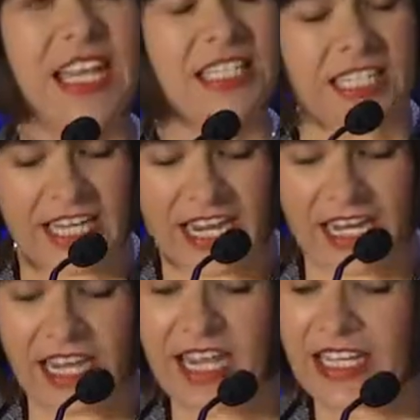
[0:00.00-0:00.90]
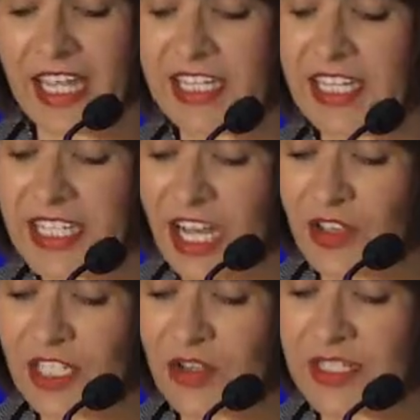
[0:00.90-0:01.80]
Today, Canada's
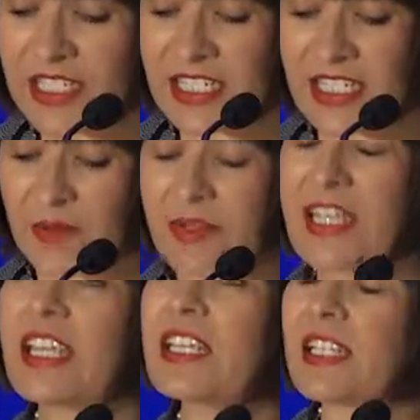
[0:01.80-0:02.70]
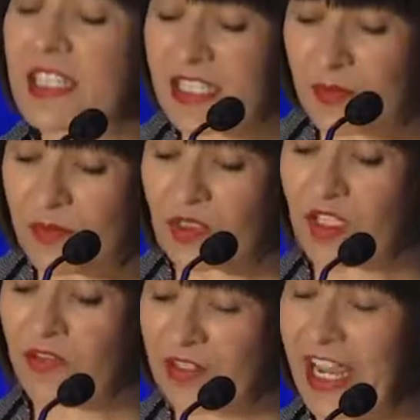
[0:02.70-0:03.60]
healthcare system is a symbol
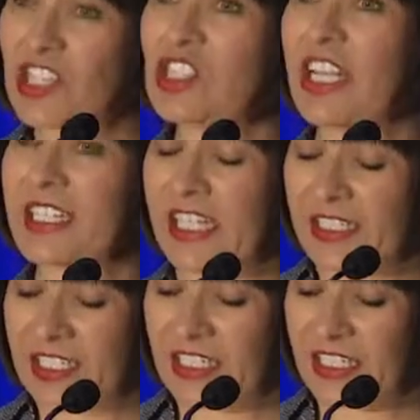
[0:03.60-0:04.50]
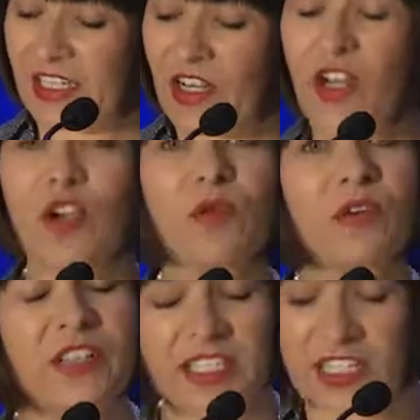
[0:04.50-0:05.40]
of national identity,
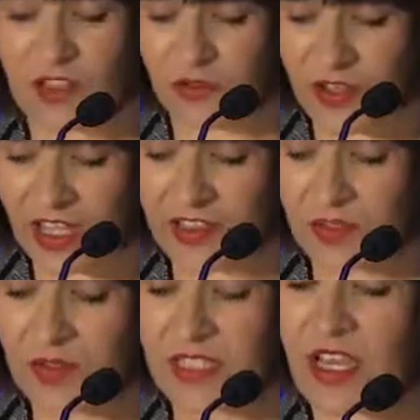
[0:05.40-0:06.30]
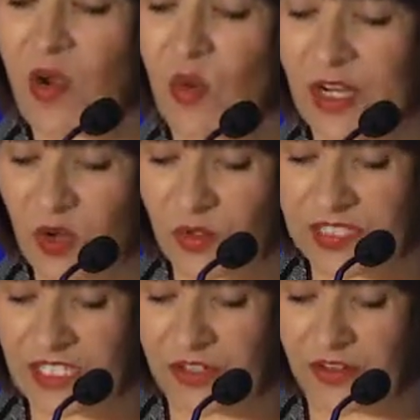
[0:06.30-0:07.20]
reflecting the values we hold
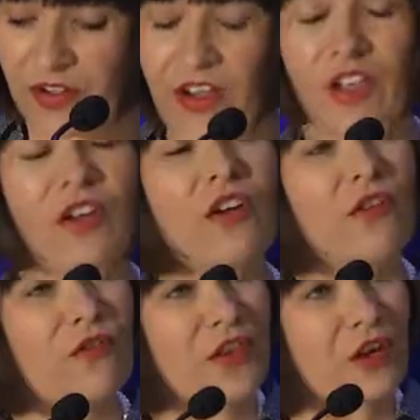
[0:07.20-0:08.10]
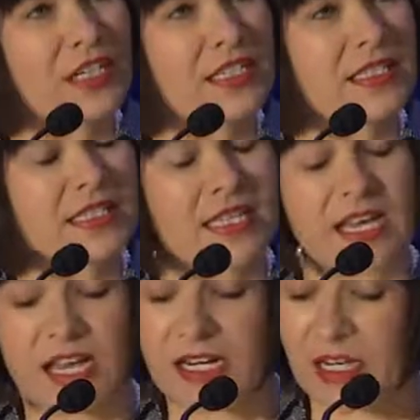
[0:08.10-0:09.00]
dear: fairness,
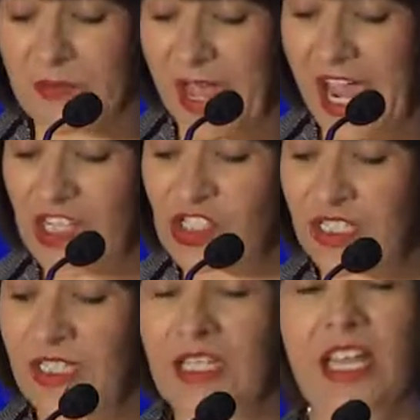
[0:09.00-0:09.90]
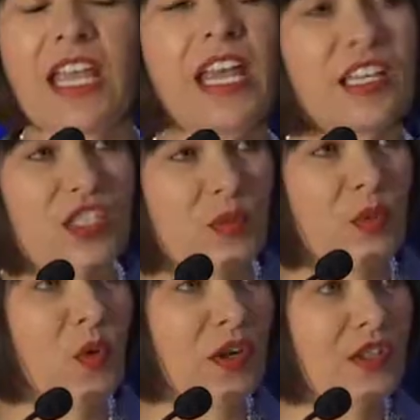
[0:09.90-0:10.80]
compassion, and
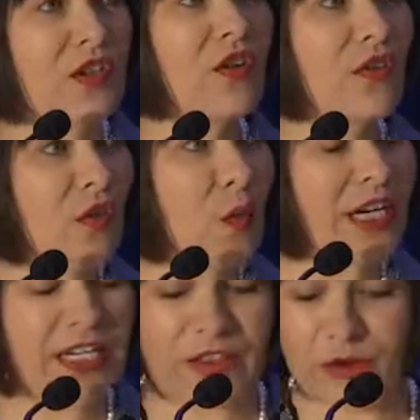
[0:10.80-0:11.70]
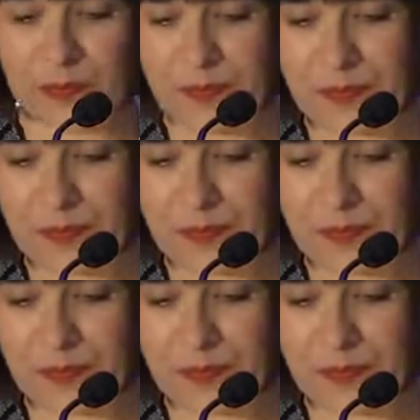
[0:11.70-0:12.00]
support for one another.